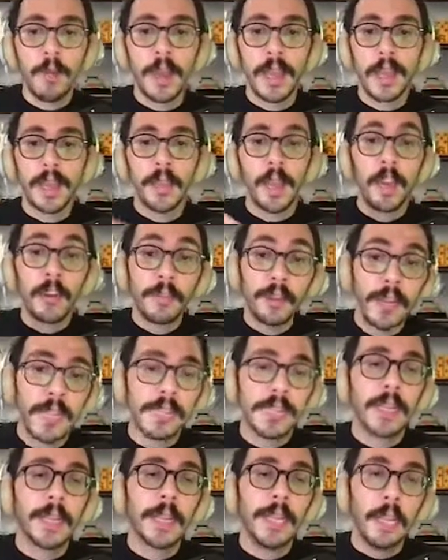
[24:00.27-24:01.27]
and an
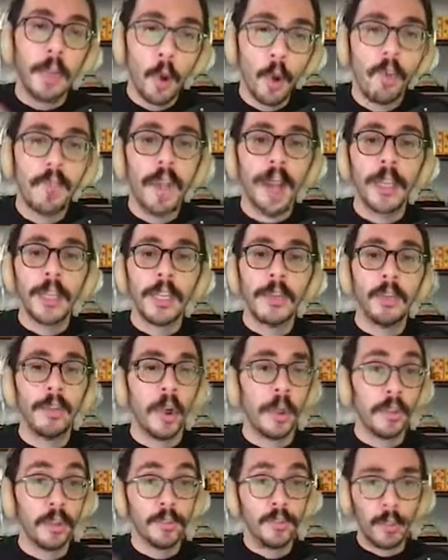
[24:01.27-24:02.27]
unrealistically low value
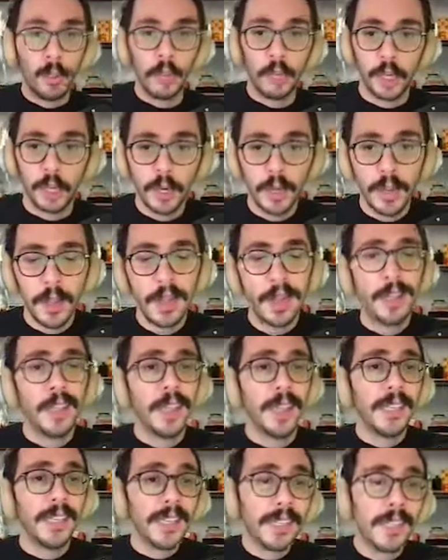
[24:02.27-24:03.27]
on the future.
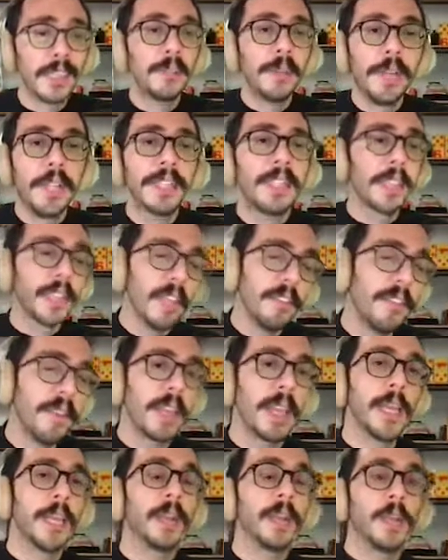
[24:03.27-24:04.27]
And this is really
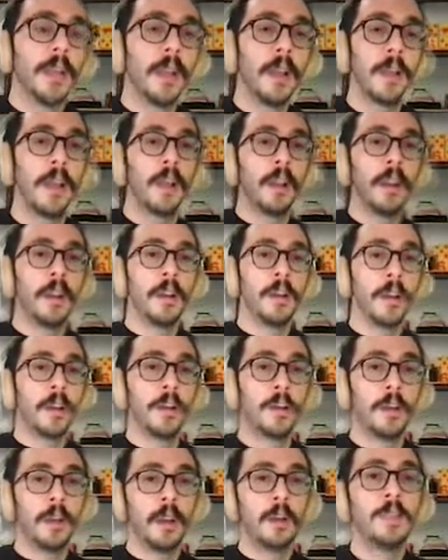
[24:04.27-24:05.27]
significant
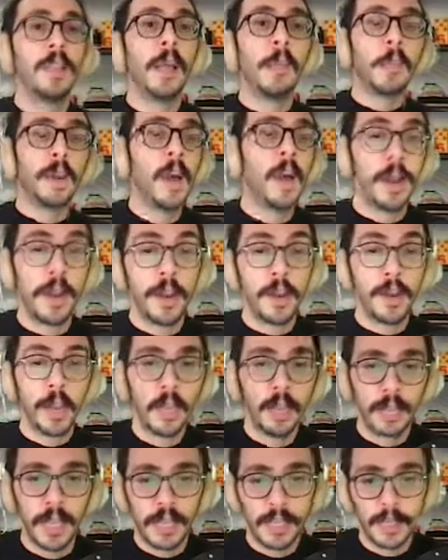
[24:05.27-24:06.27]
of Lebanon in our
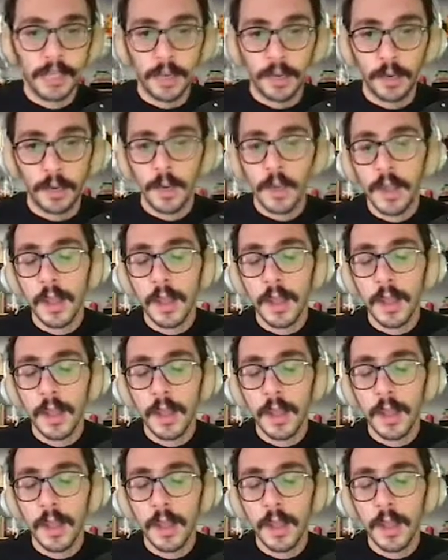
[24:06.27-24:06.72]
context here.